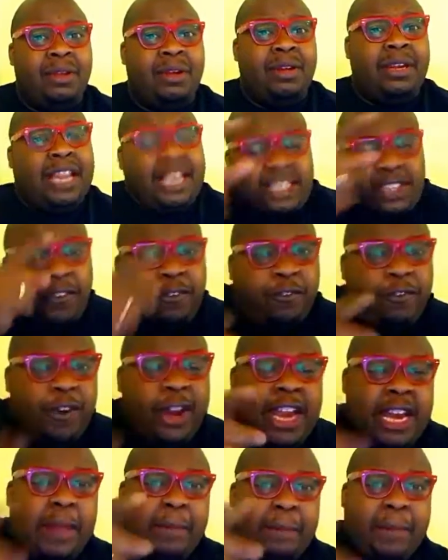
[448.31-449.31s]
There's
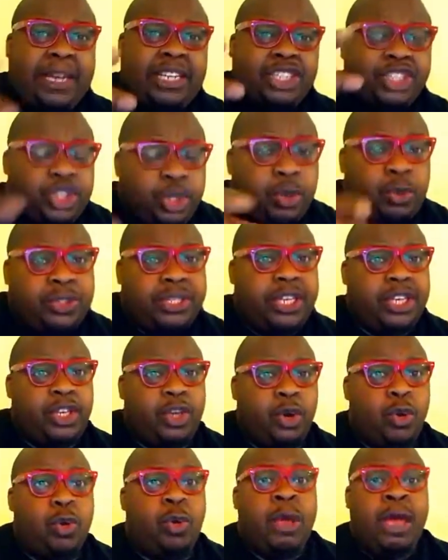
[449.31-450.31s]
freedom in choosing
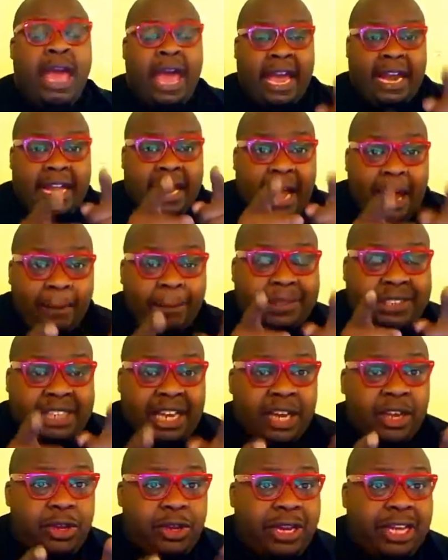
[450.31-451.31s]
you. And I'm
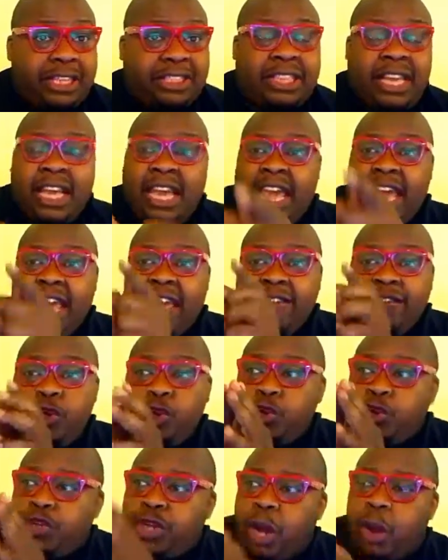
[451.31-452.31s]
telling you this, if
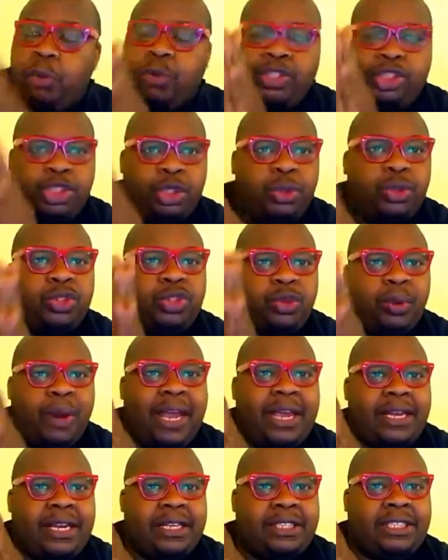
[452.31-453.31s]
you don't choose
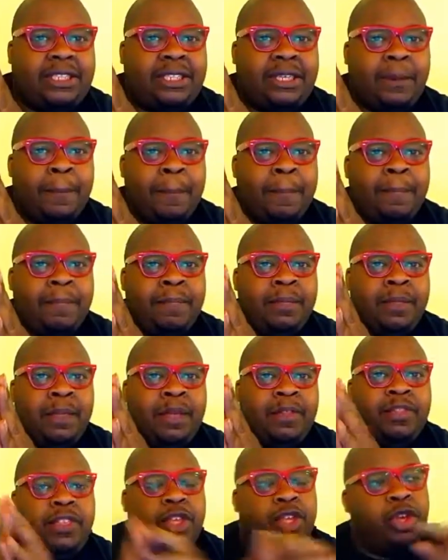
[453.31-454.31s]
greatness,
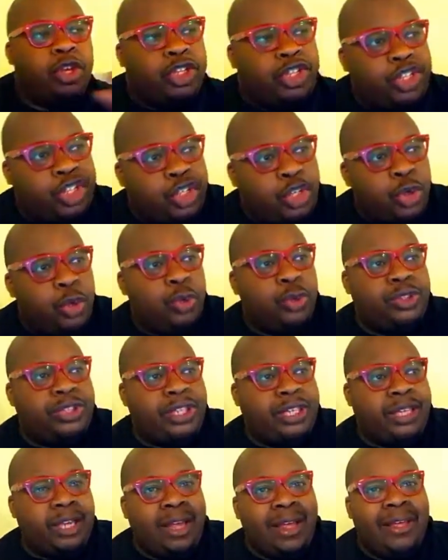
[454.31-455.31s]
then you're
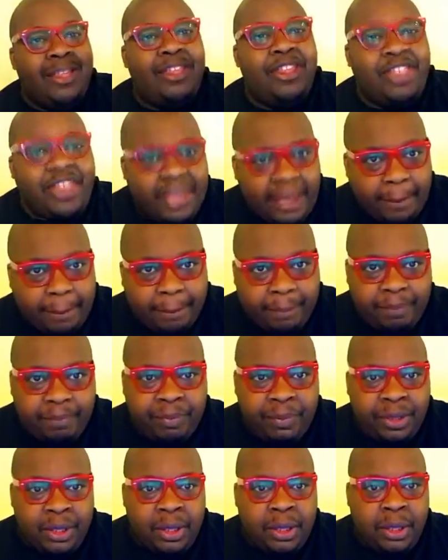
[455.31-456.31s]
choosing them.
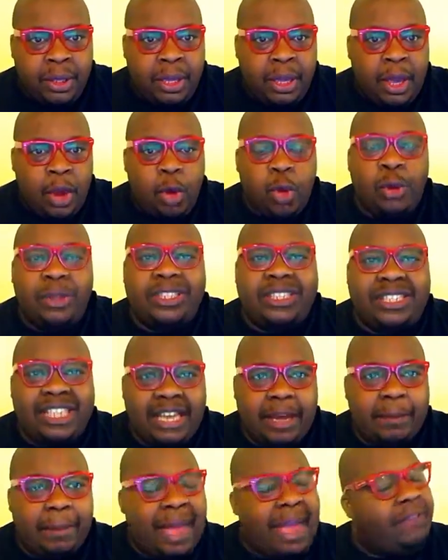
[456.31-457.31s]
Who is
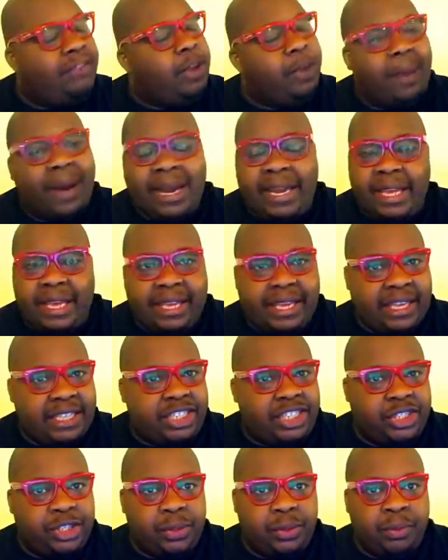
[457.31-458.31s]
them? Everybody
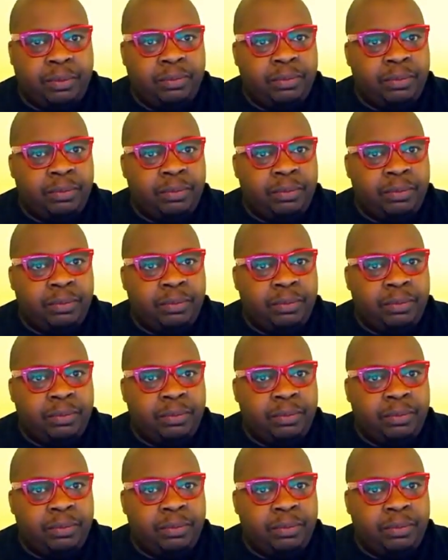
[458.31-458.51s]
against you.